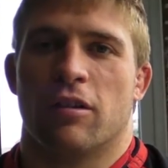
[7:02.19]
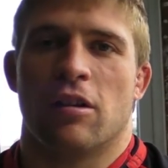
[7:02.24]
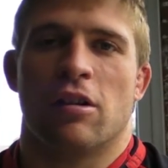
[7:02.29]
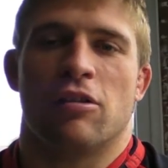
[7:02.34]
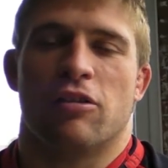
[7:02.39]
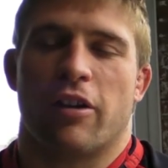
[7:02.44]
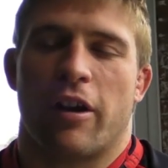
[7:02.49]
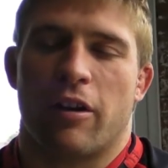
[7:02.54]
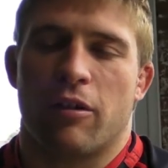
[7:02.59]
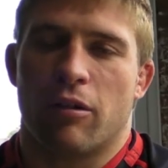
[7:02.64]

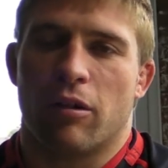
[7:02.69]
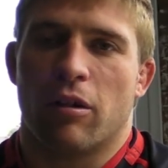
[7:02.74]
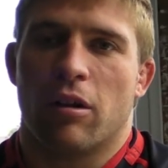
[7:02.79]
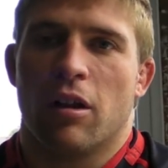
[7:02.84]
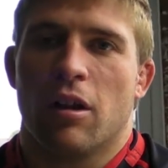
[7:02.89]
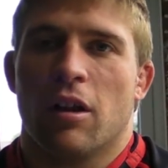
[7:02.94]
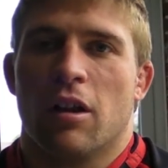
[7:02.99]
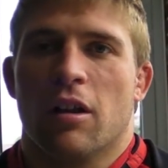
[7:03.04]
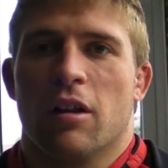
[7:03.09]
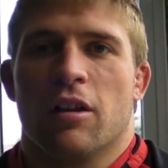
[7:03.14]
in general.
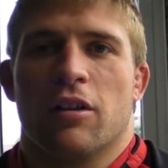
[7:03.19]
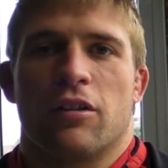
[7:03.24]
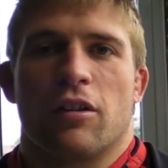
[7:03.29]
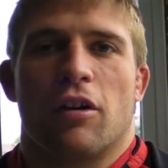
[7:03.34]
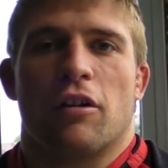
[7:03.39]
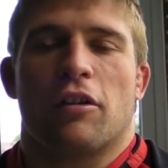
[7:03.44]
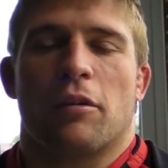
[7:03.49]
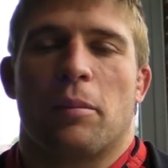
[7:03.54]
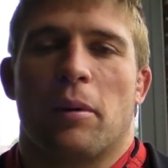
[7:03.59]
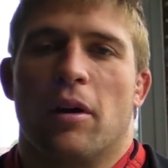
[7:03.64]
Mm. So
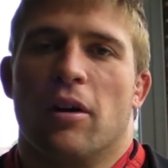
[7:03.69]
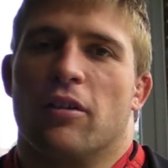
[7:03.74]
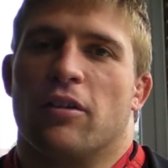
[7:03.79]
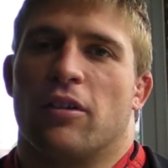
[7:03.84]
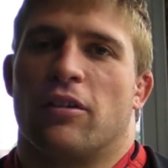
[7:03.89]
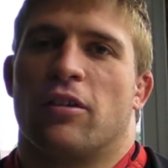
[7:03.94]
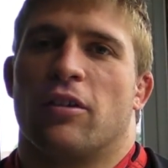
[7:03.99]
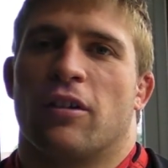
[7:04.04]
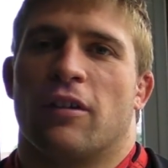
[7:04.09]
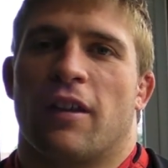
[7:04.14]
I suppose
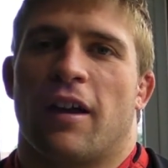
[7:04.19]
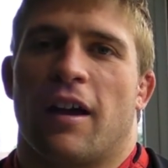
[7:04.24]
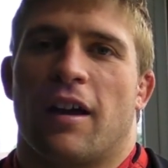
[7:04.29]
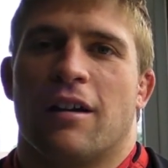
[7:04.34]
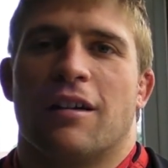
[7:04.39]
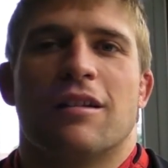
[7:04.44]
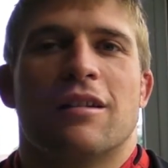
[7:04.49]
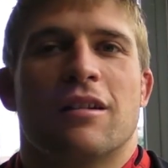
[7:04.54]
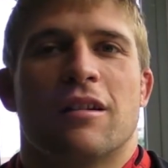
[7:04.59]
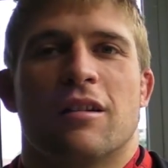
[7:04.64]
I took that
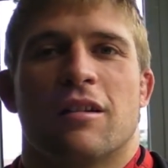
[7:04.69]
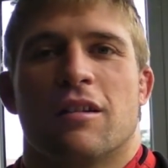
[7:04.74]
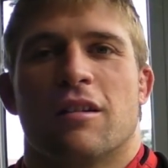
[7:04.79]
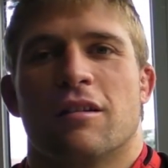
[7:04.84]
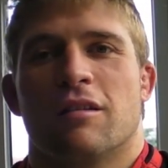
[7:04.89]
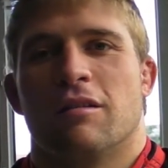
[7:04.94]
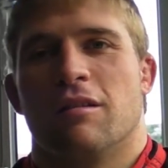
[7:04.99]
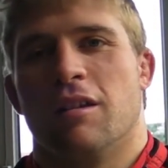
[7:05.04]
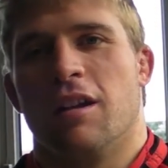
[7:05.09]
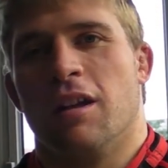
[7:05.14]

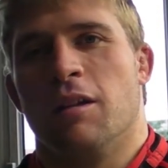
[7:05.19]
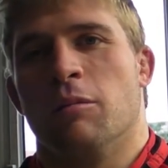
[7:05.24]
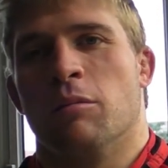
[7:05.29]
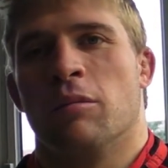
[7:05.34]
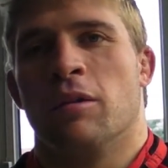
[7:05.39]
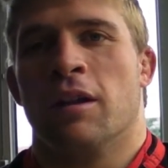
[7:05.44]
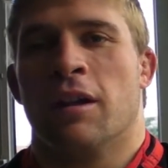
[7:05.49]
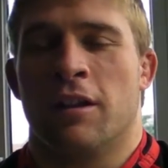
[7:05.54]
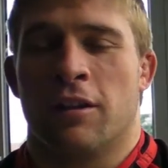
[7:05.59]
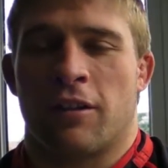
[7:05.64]

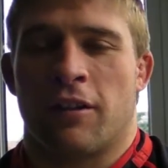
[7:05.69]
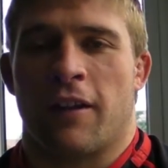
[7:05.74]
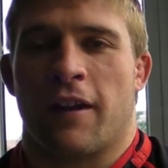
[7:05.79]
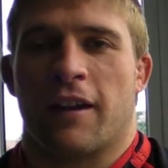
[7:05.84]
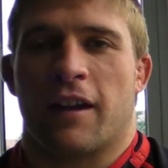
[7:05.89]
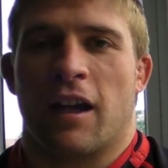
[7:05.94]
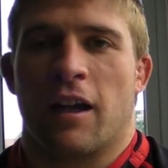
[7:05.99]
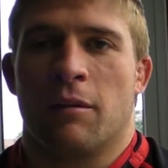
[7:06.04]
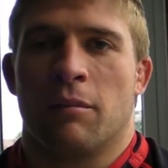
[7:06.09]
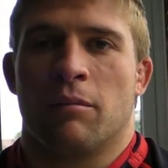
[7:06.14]
into
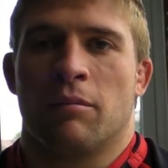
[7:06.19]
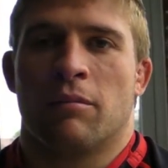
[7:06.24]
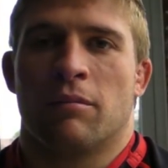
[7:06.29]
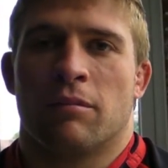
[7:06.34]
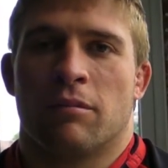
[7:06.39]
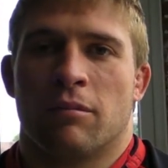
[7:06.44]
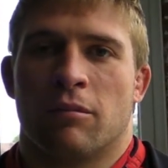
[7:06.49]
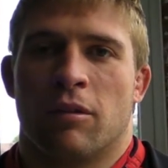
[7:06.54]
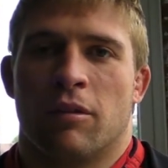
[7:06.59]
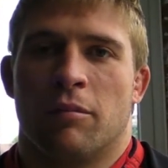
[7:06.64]
that game
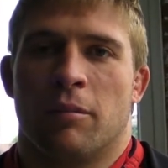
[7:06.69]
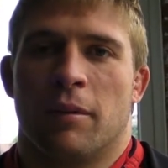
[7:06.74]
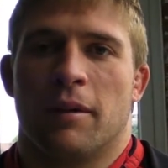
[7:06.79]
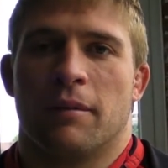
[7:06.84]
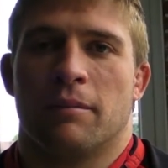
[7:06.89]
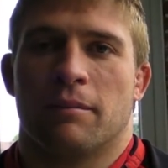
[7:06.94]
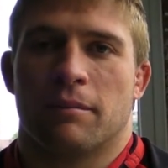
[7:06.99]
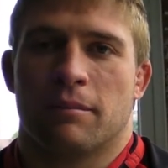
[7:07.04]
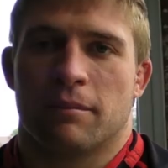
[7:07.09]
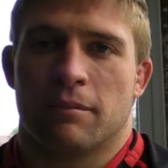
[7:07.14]
with me.
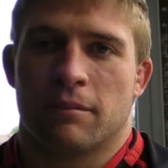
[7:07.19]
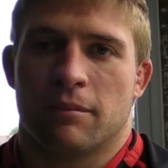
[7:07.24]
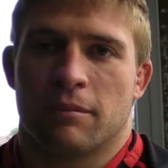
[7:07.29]
Mm.